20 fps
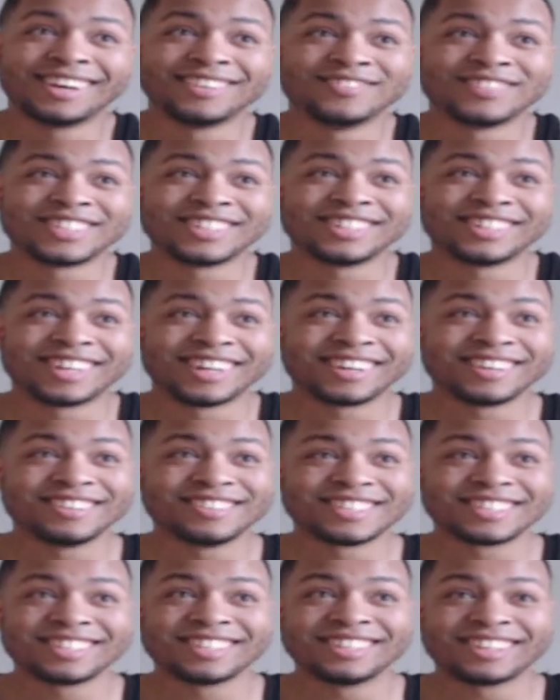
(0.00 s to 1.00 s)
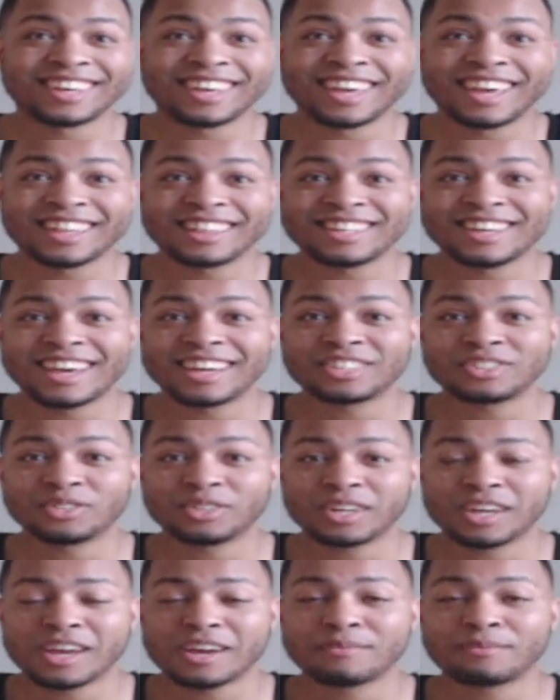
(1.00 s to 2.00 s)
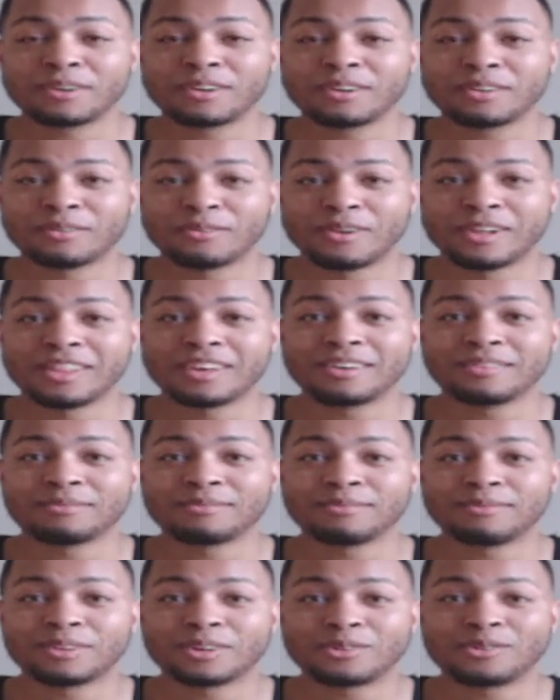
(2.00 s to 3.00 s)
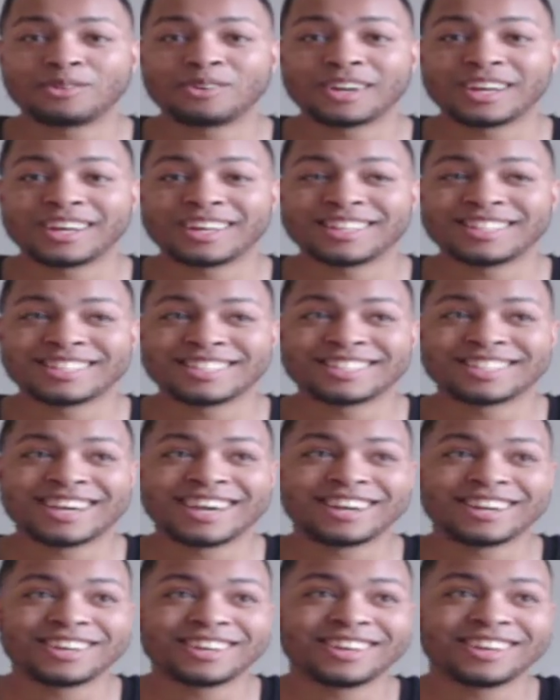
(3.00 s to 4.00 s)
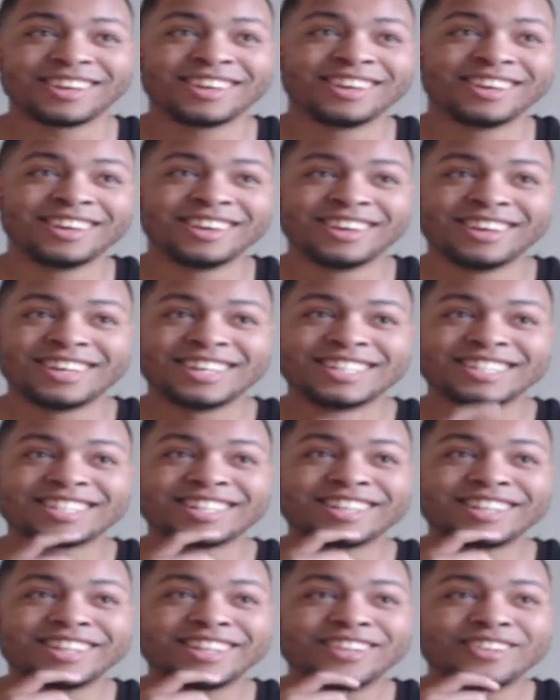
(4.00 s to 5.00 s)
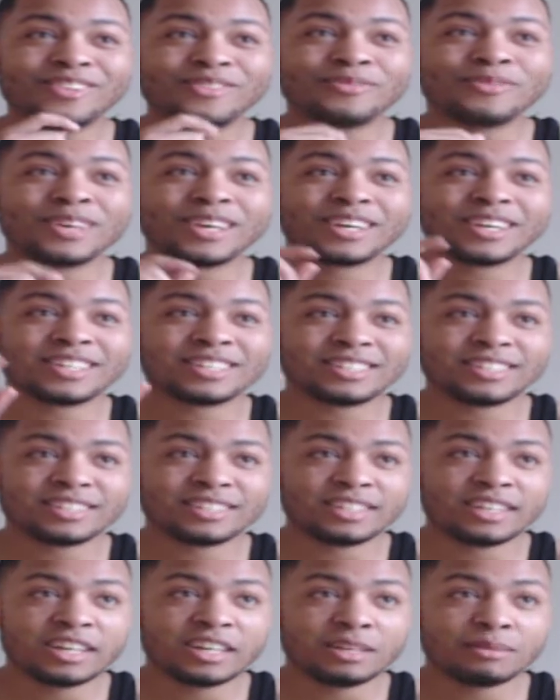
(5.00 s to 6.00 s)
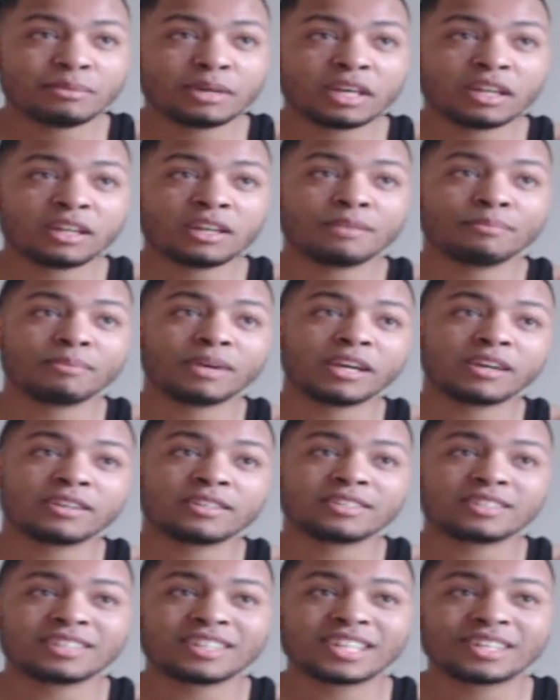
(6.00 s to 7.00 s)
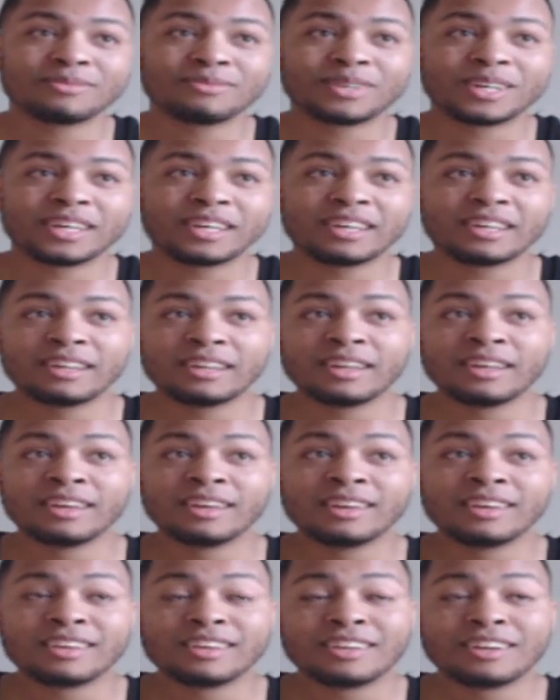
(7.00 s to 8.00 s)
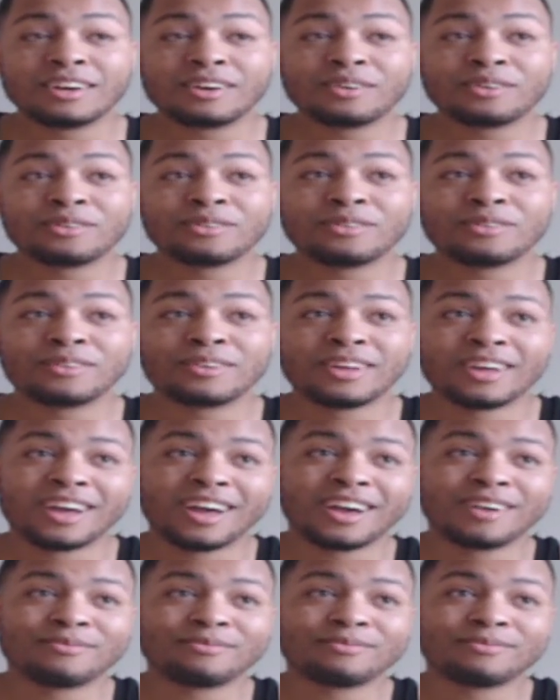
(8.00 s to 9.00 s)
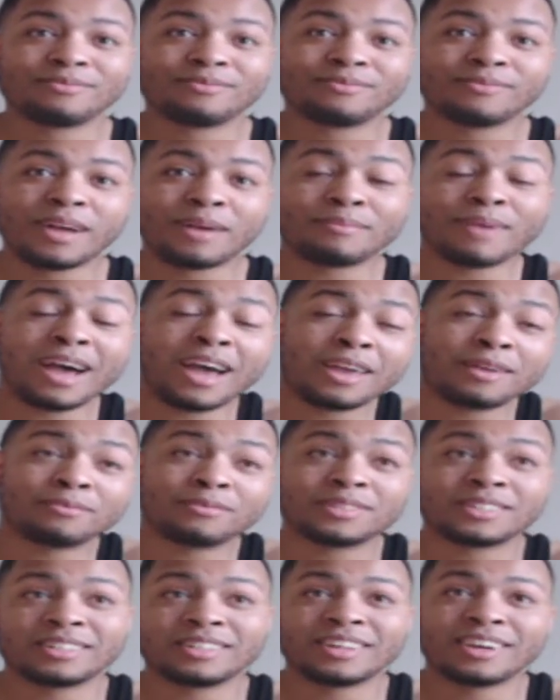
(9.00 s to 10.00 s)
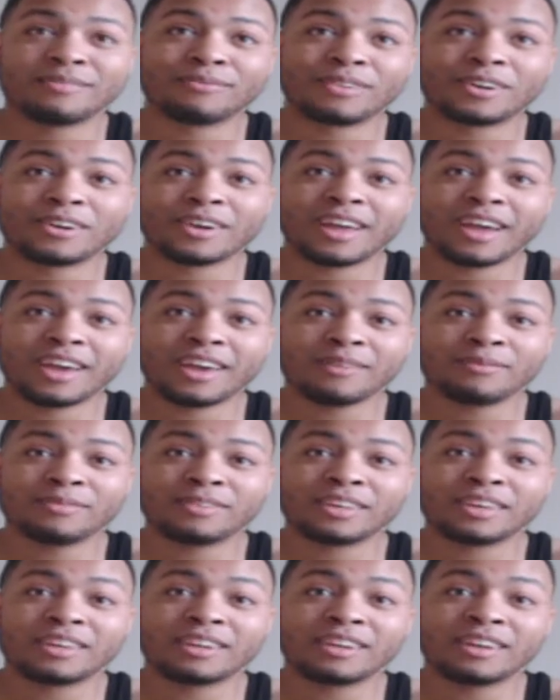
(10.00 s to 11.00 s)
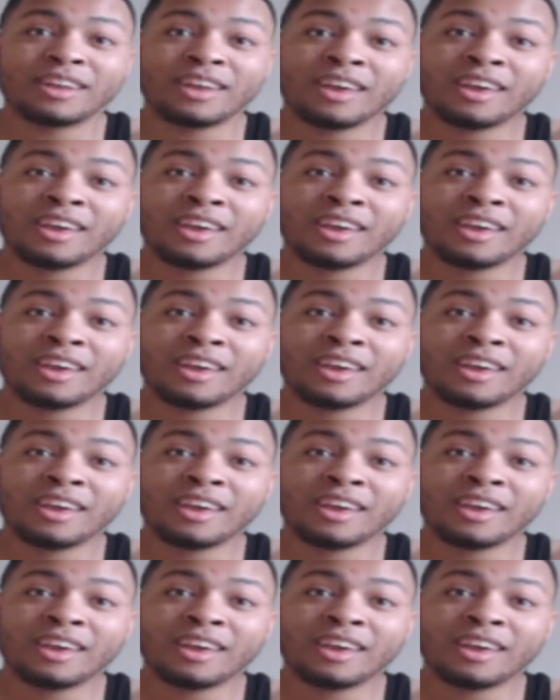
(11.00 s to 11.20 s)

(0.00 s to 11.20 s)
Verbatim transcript: I'm still getting used to looking at the actual camera while I'm recording. This is kind of, it's a little bit, teeny bit embarrassing, but you know, I'm I'm hyped. I'm very hyped. And